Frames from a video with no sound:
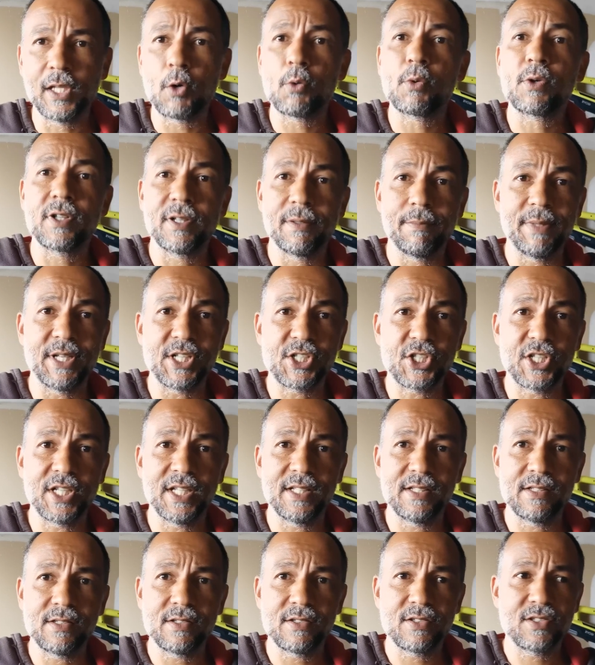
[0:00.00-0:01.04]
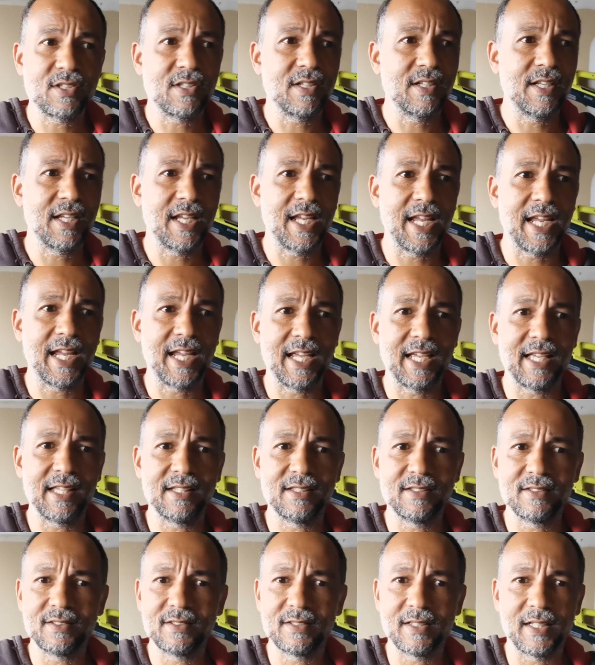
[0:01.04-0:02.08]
lower emissions and